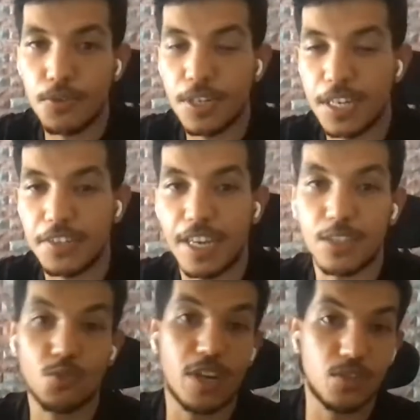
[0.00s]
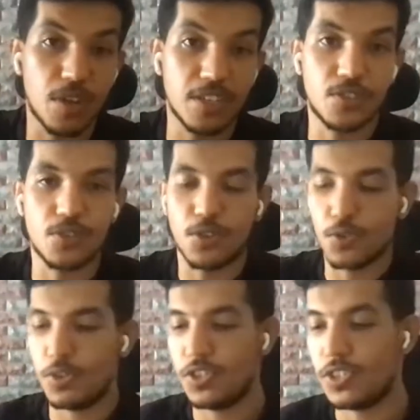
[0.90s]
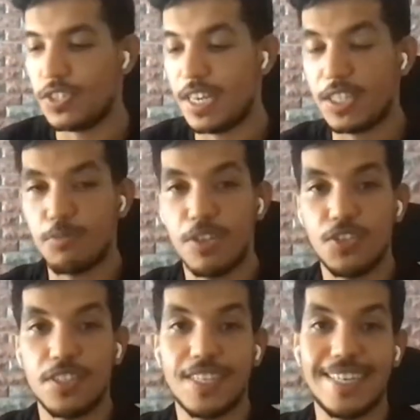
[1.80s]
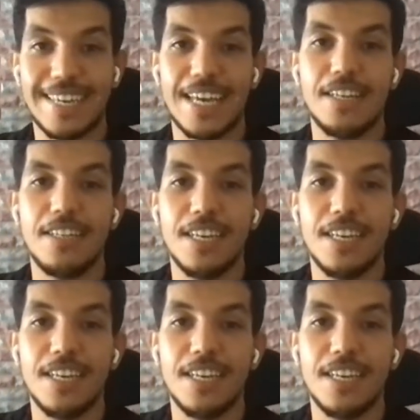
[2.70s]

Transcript: and I'll try to answer your questions as much as I can.